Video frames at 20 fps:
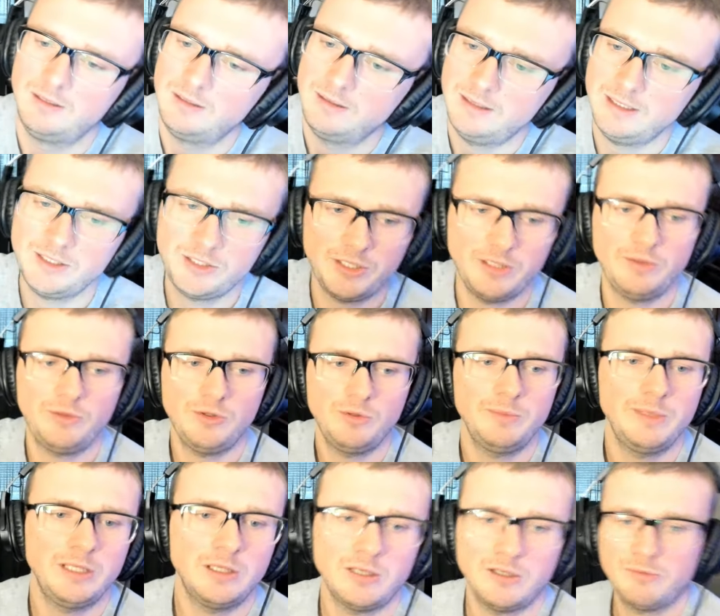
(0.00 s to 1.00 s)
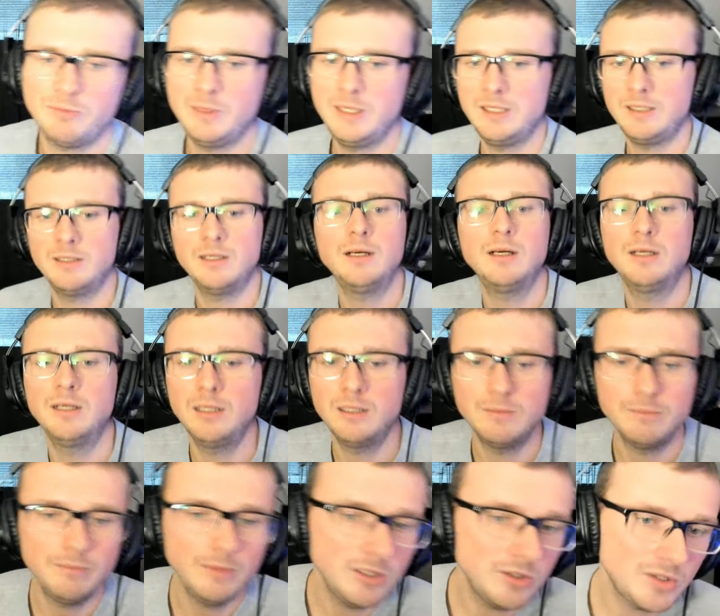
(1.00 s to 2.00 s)
That shit threw me off, man.
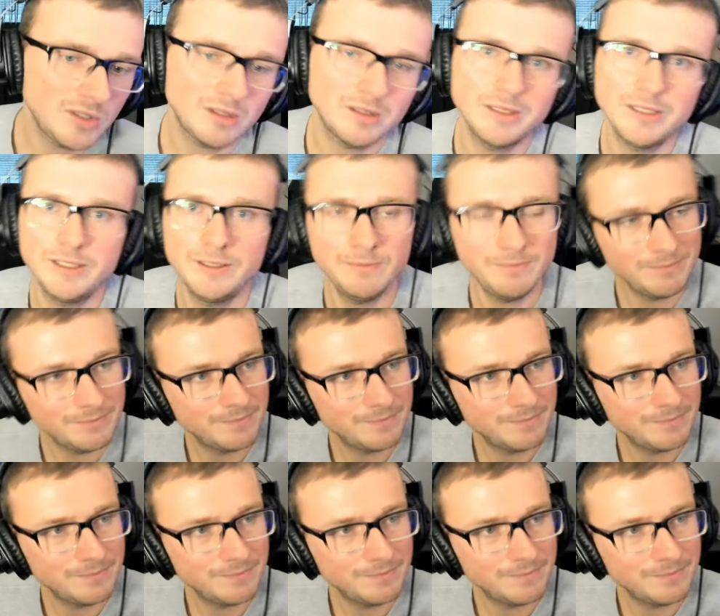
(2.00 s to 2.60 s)
Musically,